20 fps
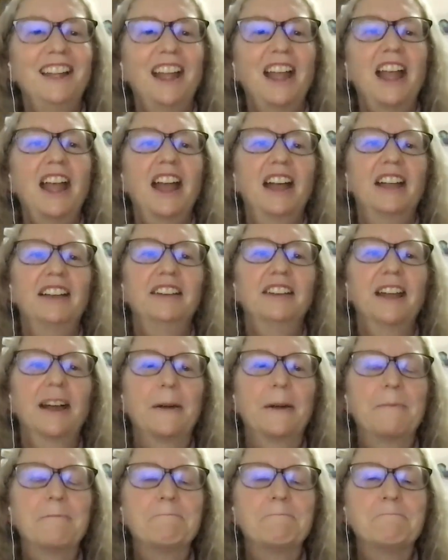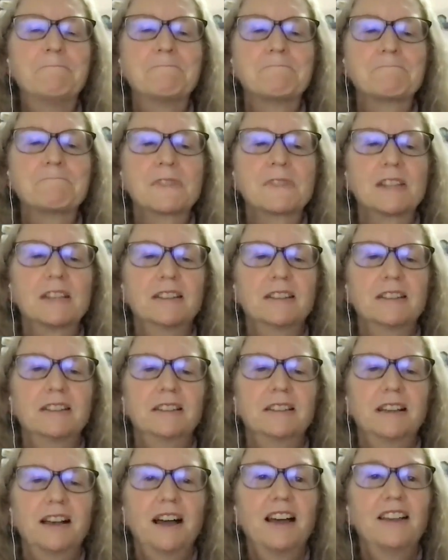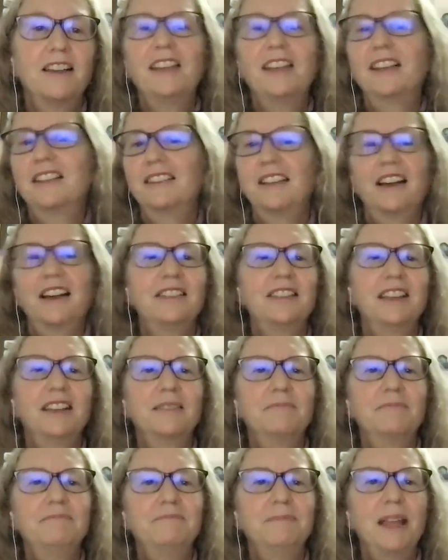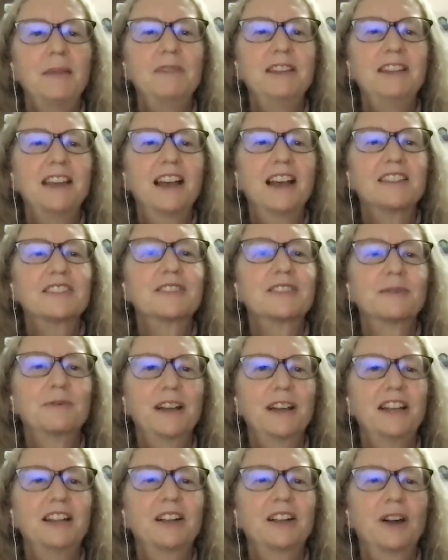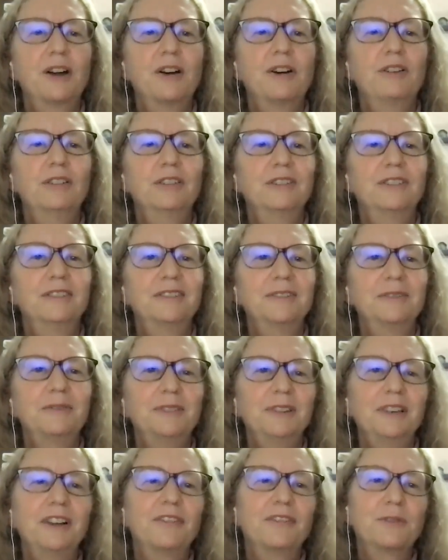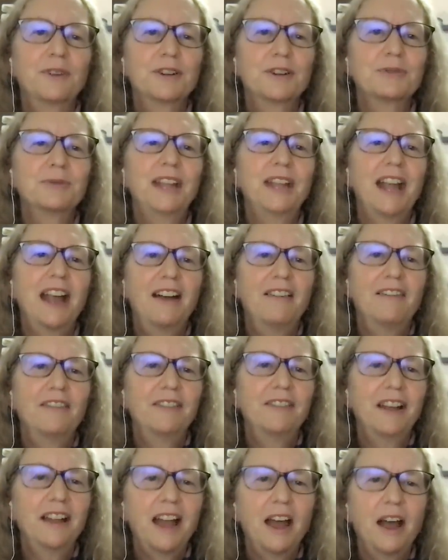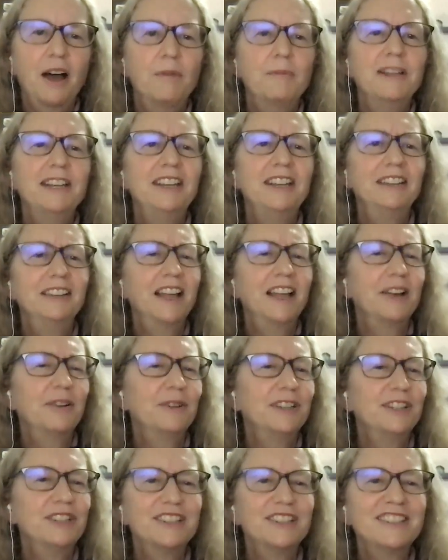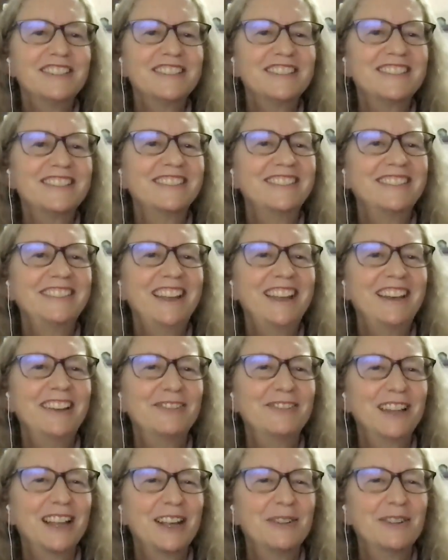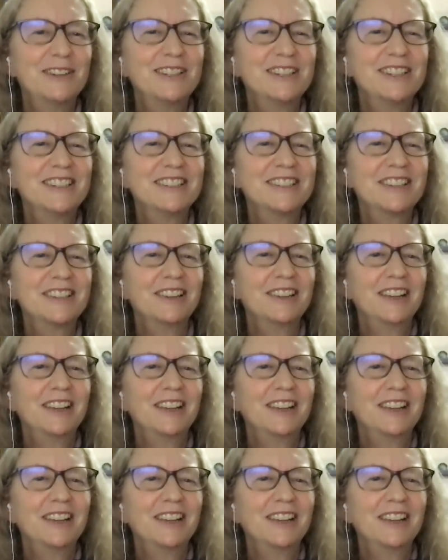And I think maybe that's the way to go. Of course, we have how many languages, native languages?